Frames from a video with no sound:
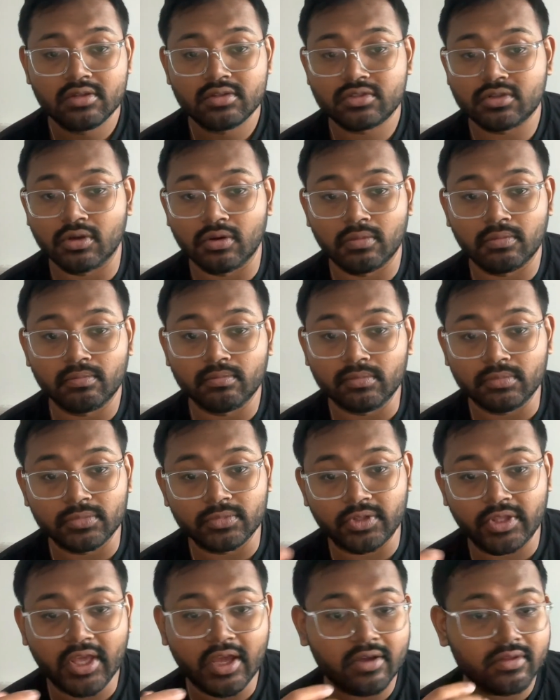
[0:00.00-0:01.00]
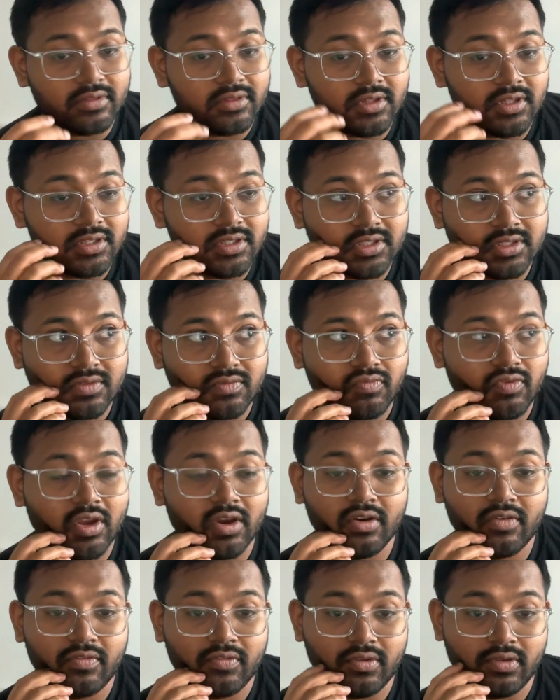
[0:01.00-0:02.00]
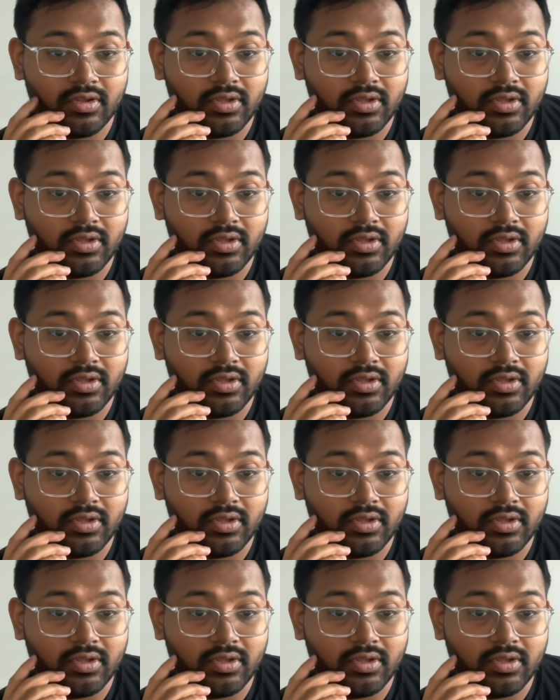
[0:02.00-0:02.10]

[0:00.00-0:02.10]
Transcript: So yeah, this is where